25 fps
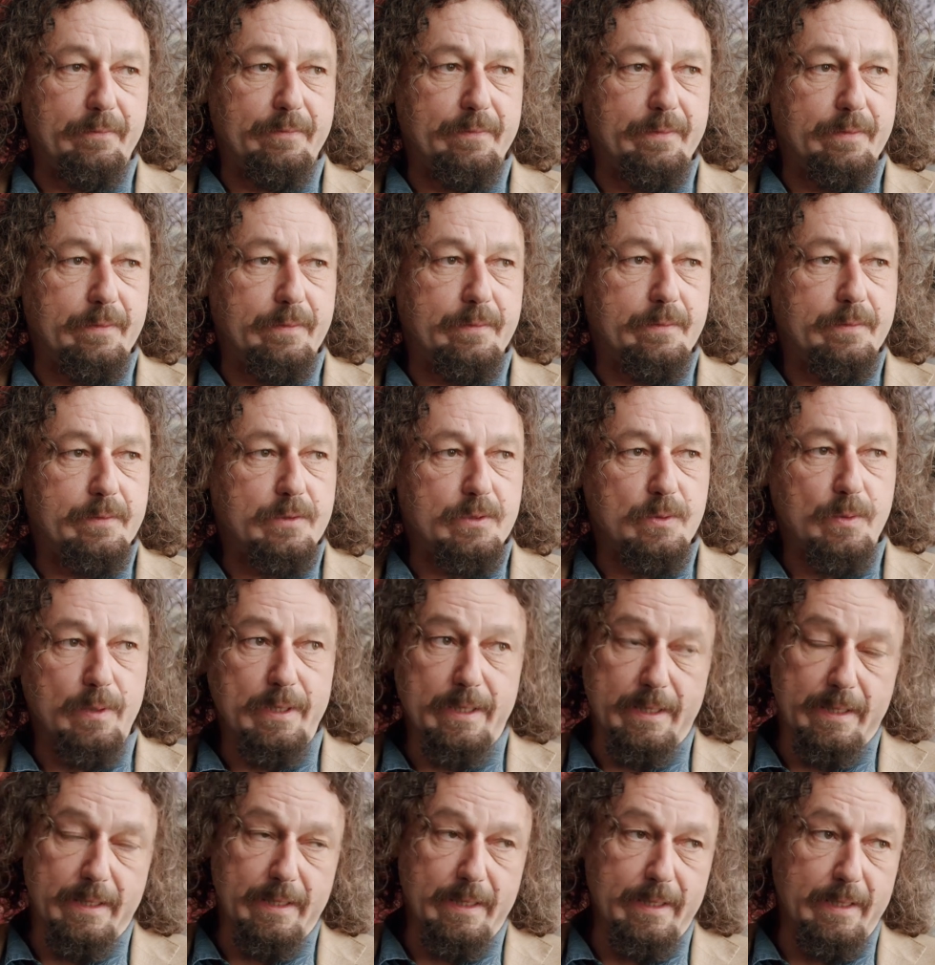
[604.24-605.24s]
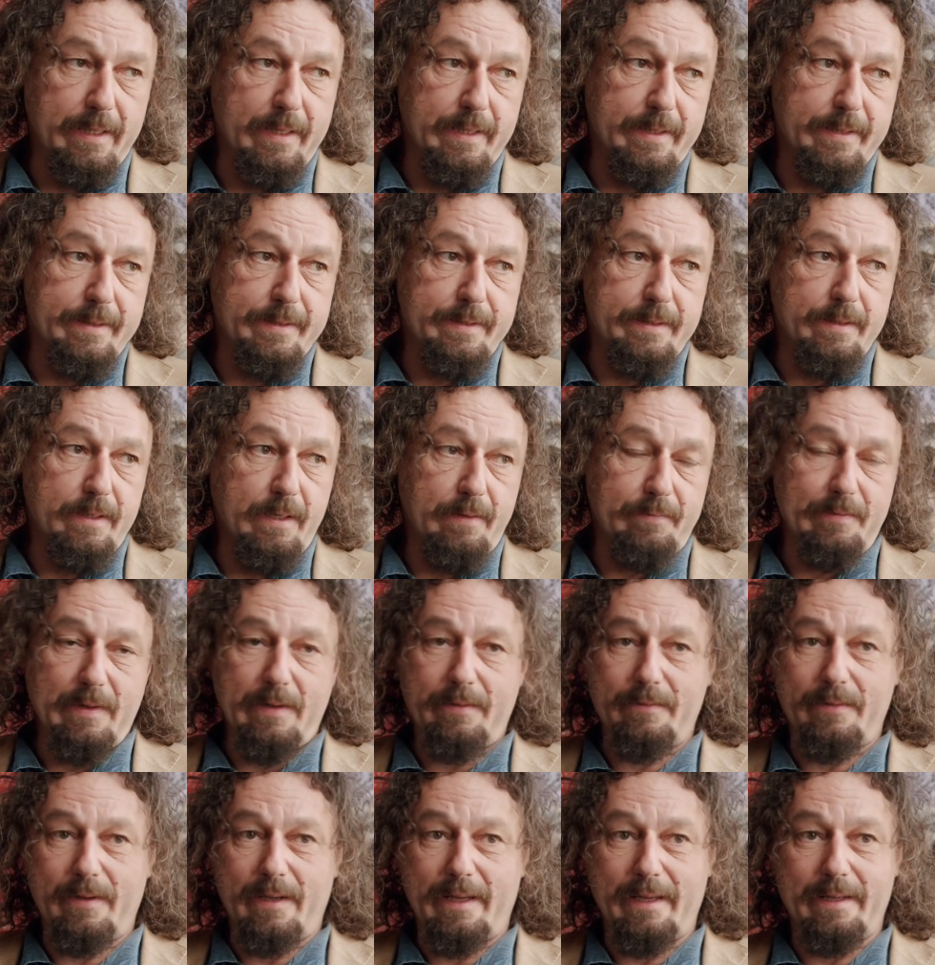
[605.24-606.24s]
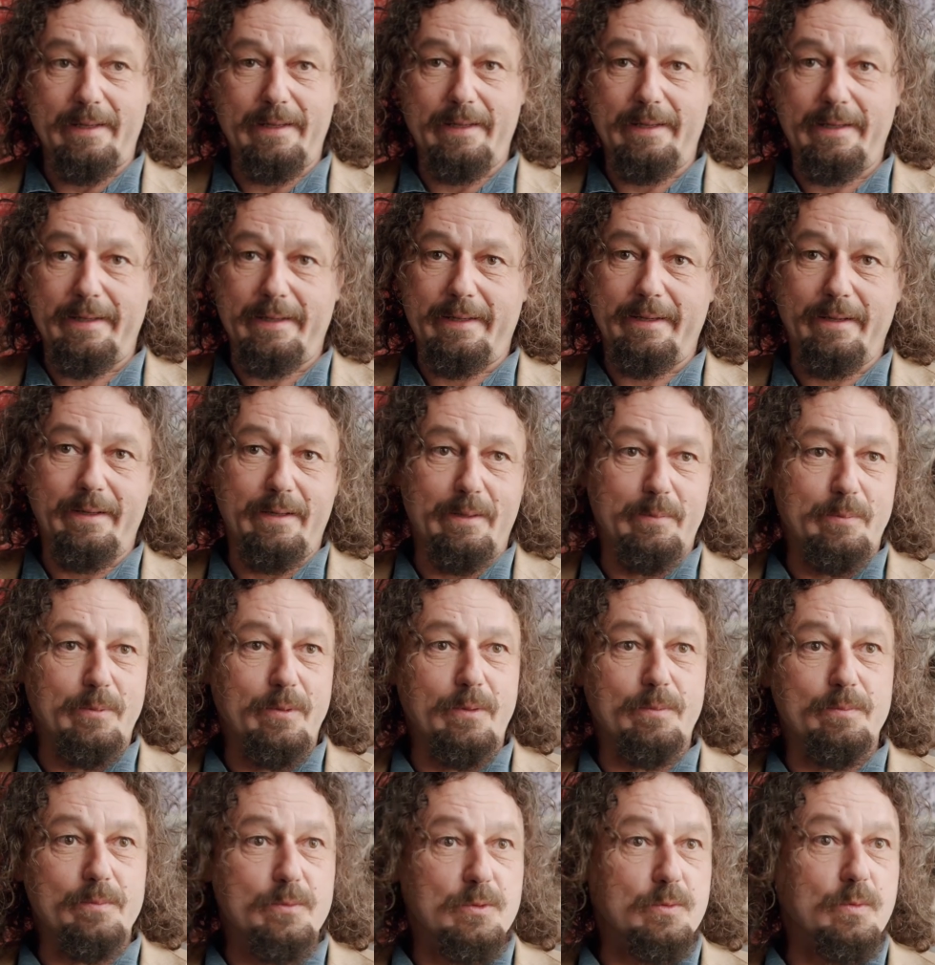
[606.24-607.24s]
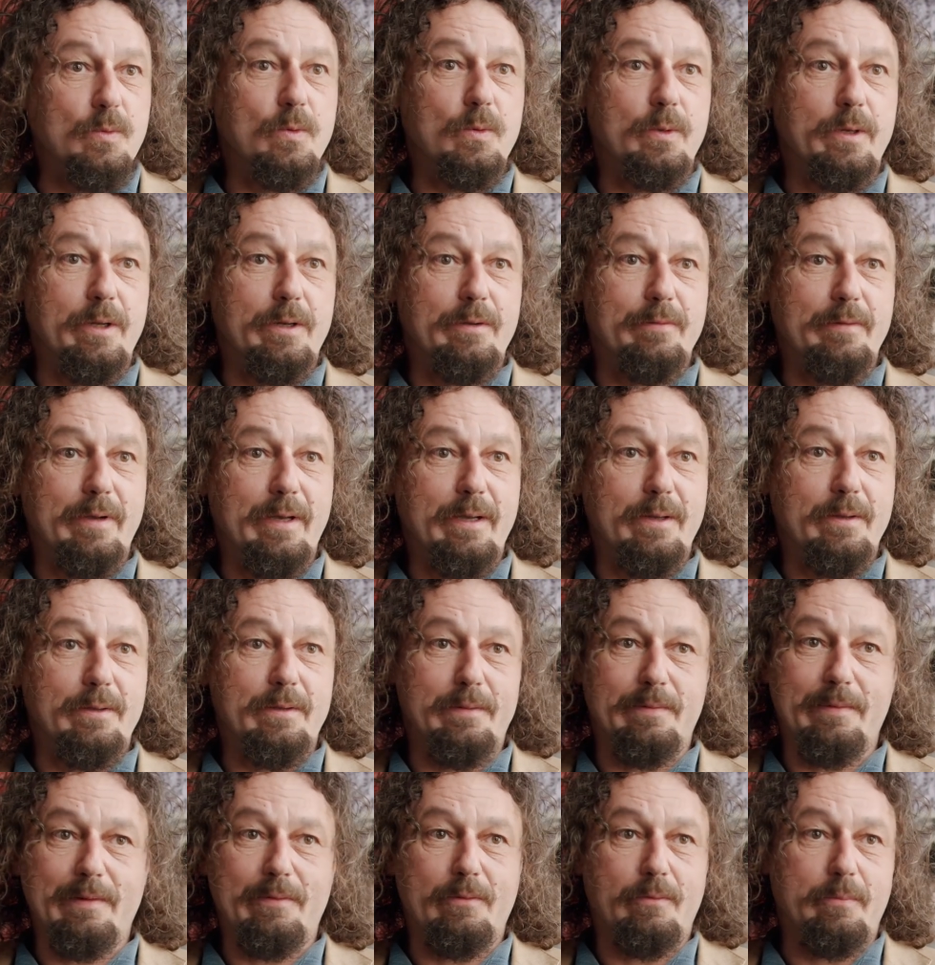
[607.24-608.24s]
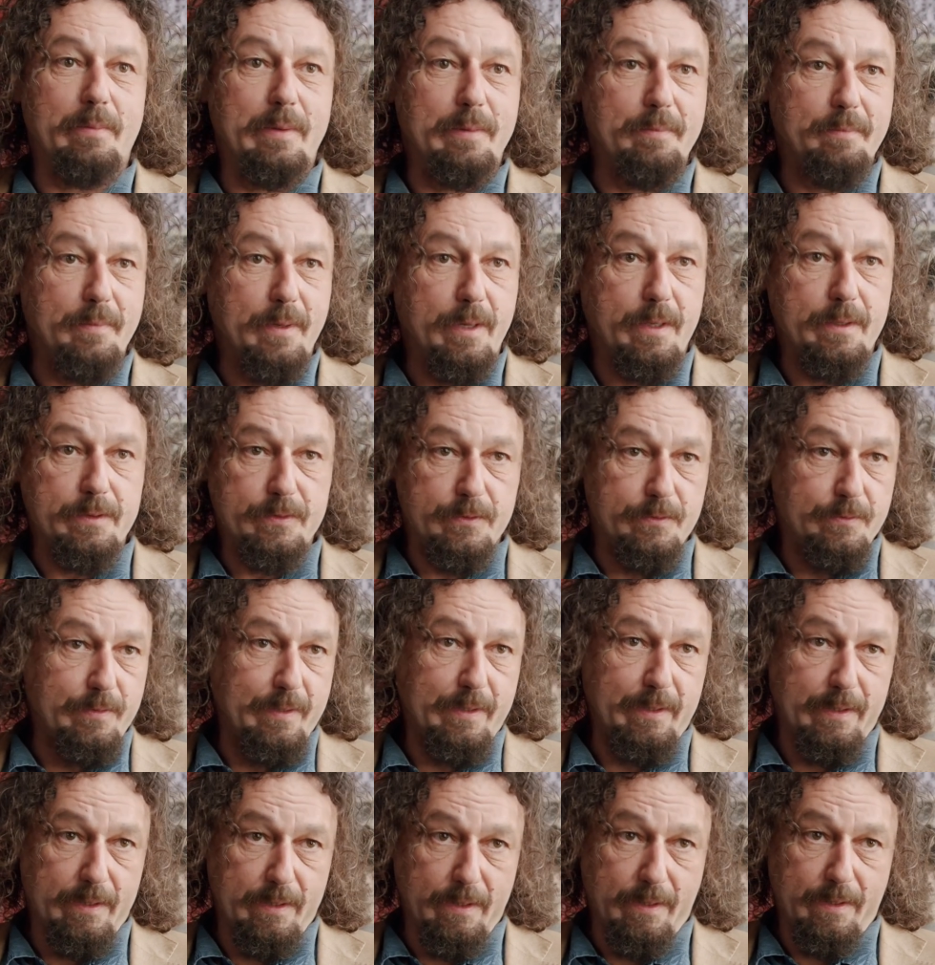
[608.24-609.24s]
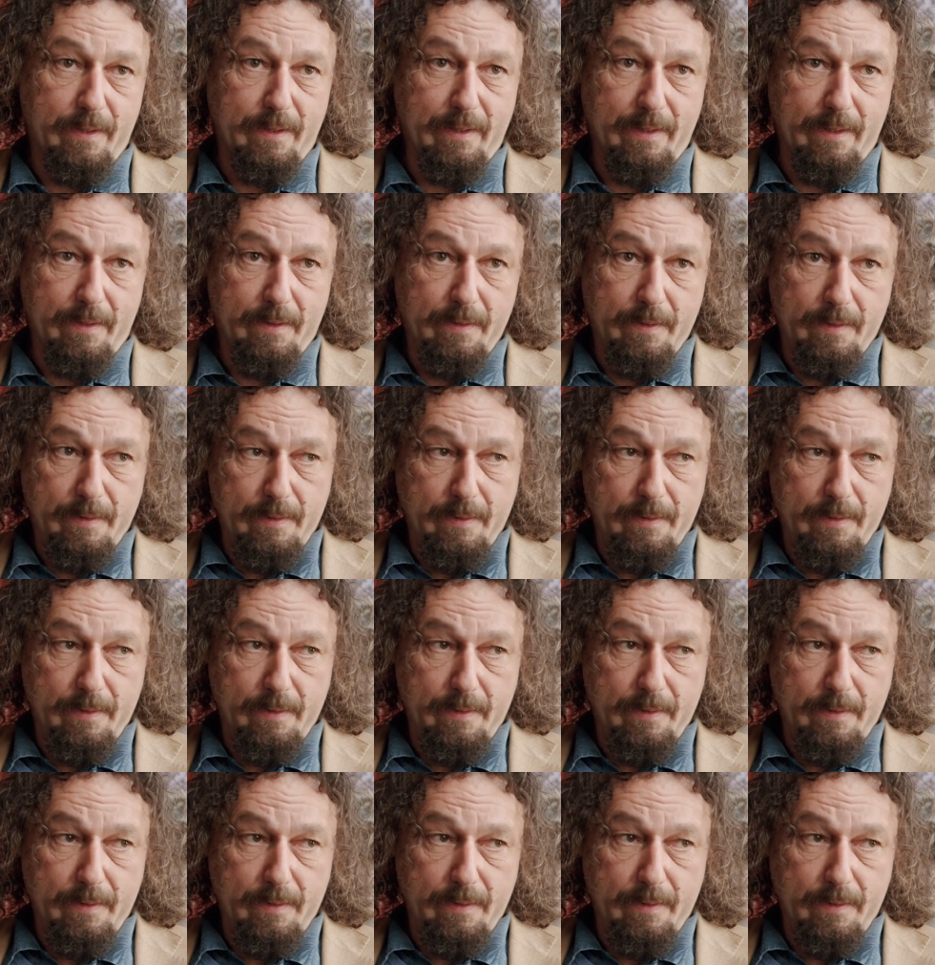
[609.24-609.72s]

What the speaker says: for 20 years and I've never had any kind of problems walking around. I've never been mugged or anything like that.